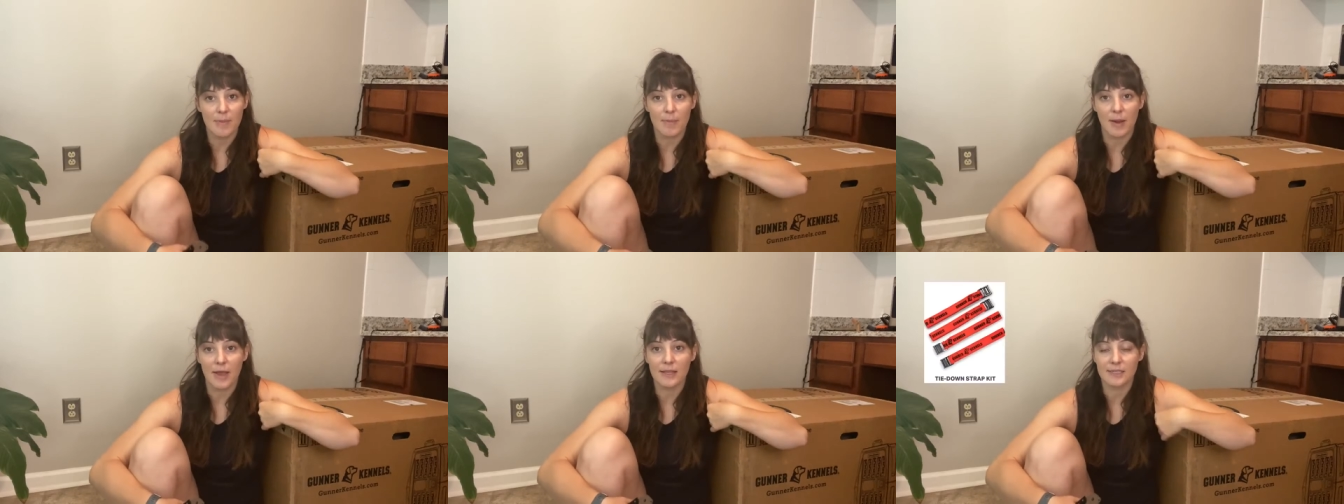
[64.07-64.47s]

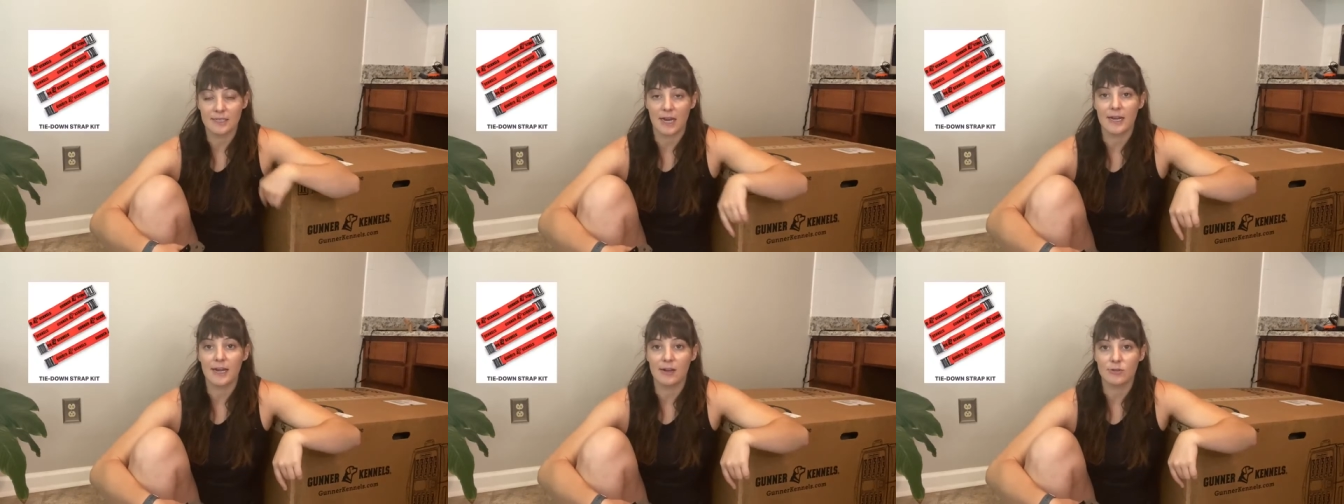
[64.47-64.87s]
buy the
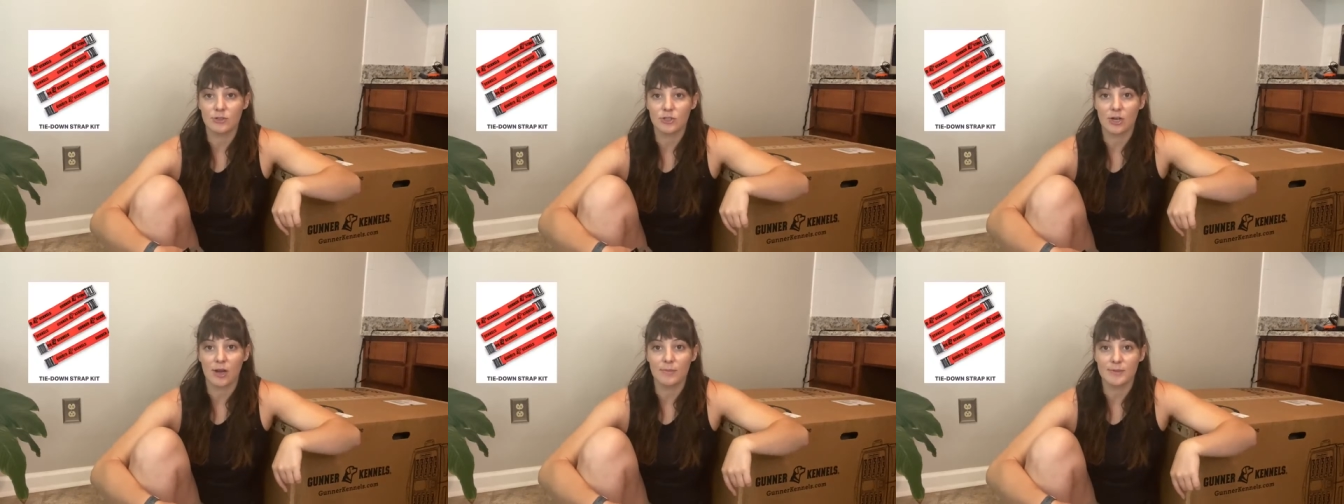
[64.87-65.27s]
tie-down
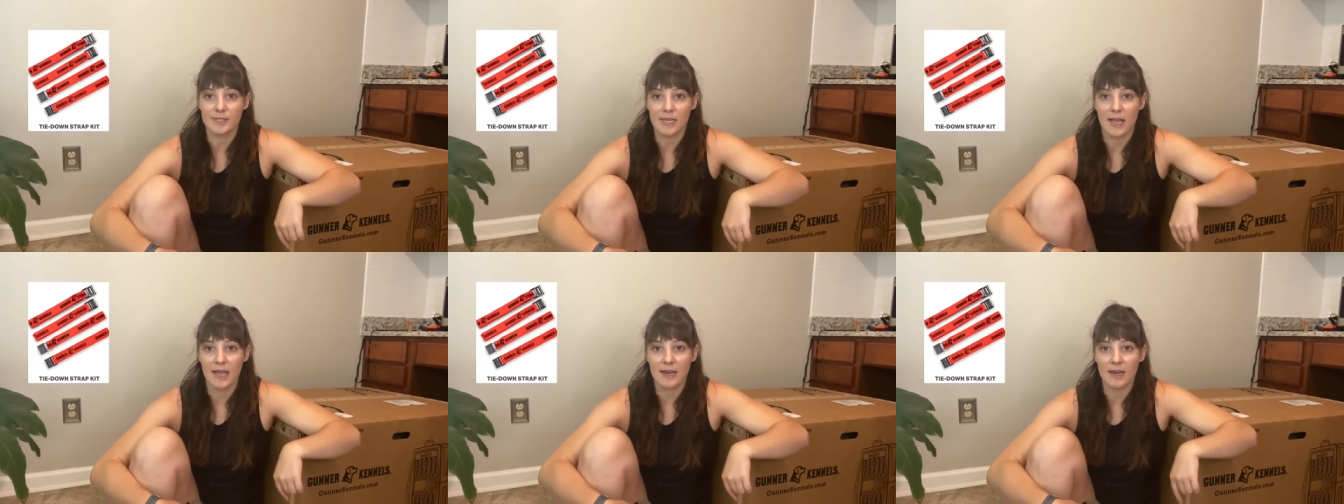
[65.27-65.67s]
straps
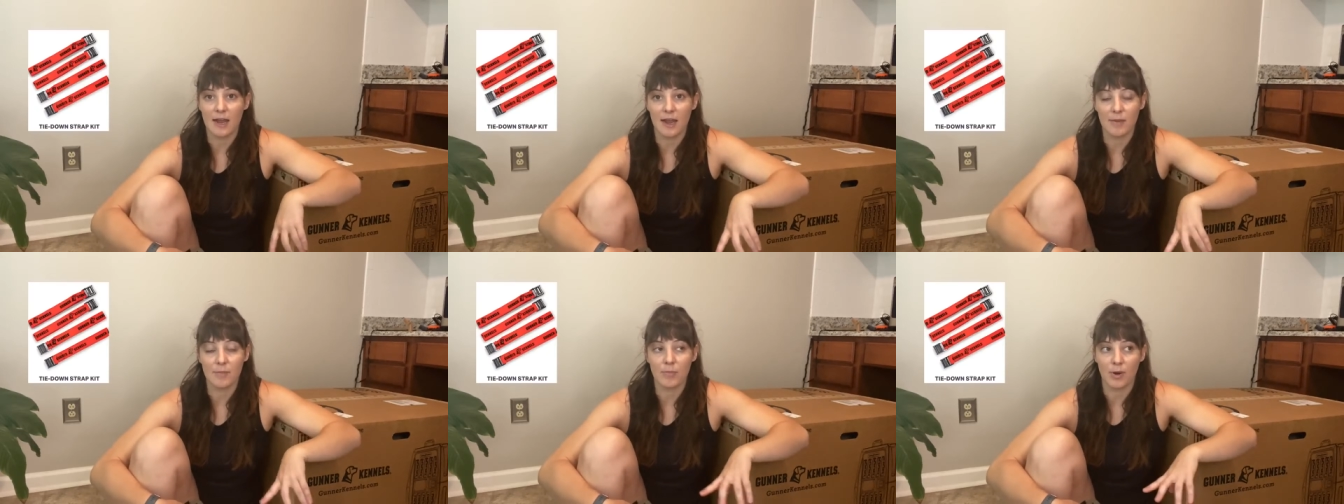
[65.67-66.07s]
yet.
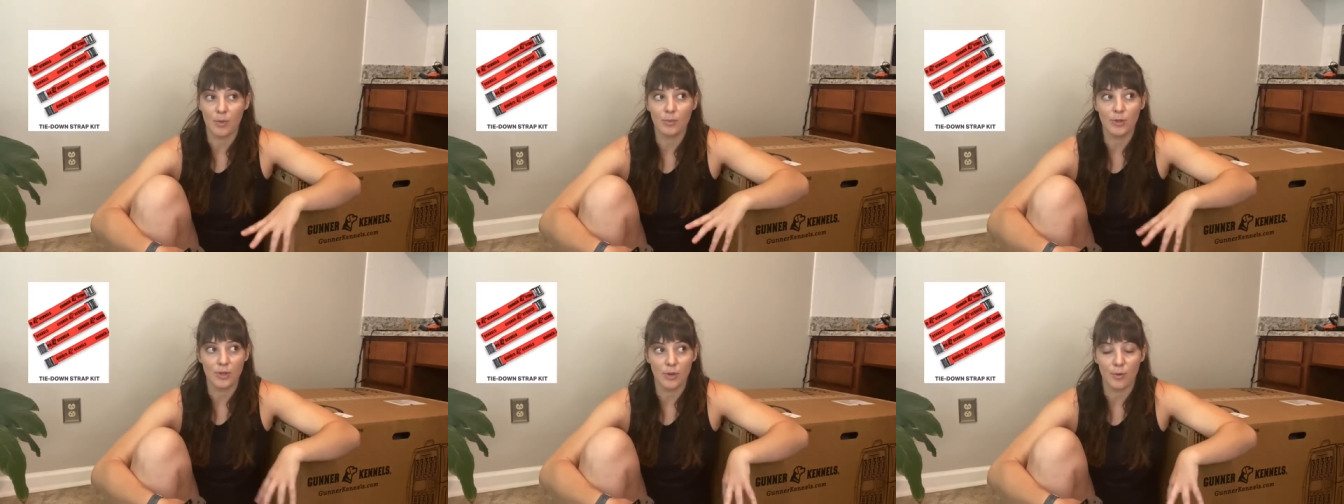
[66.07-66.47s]
I'm
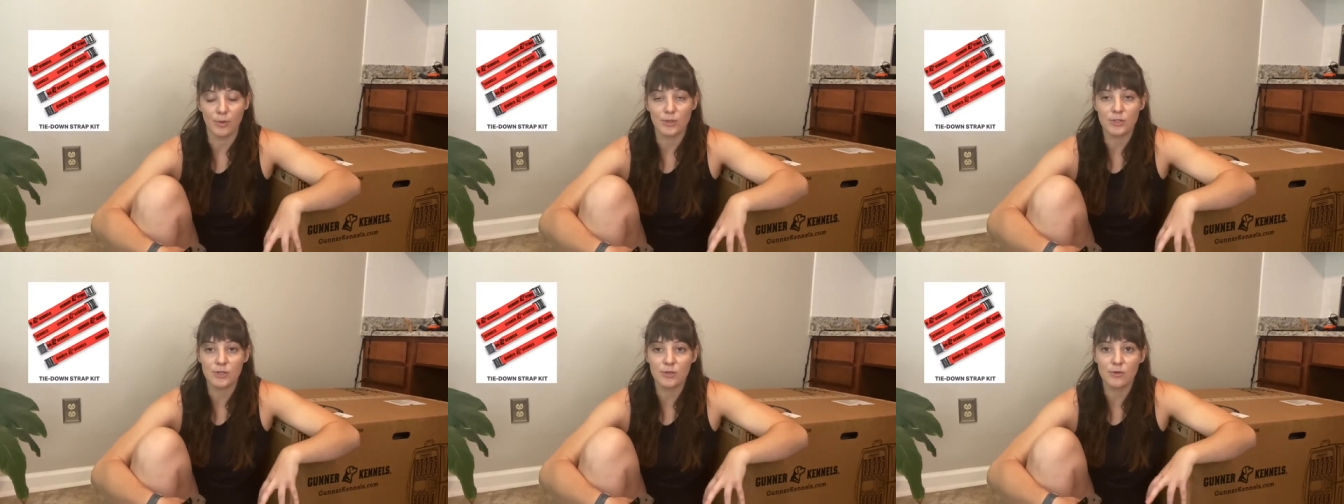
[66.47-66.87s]
probably
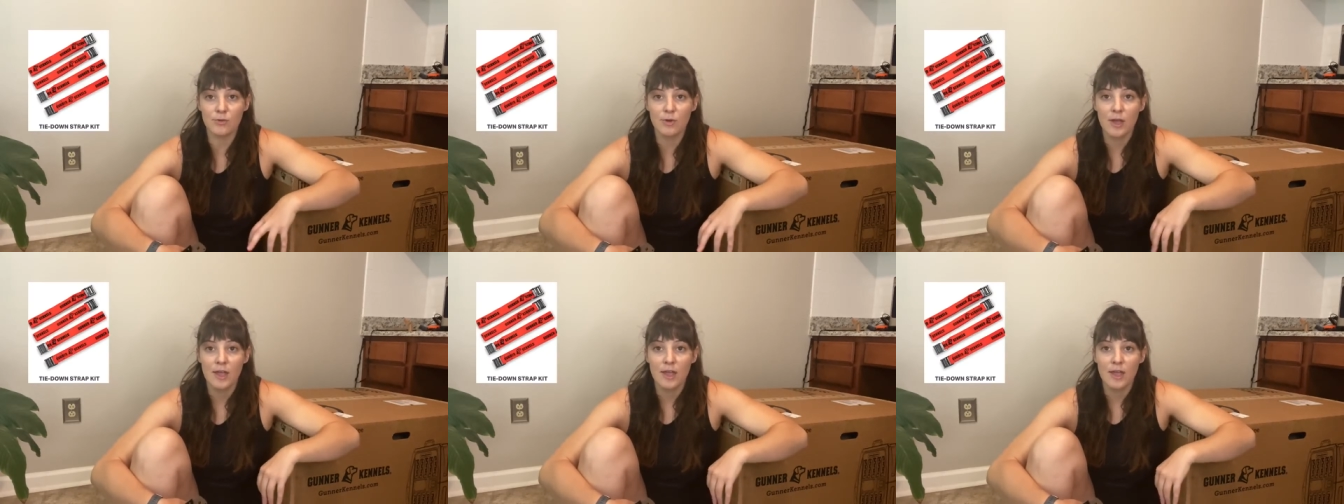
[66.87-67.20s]
going to.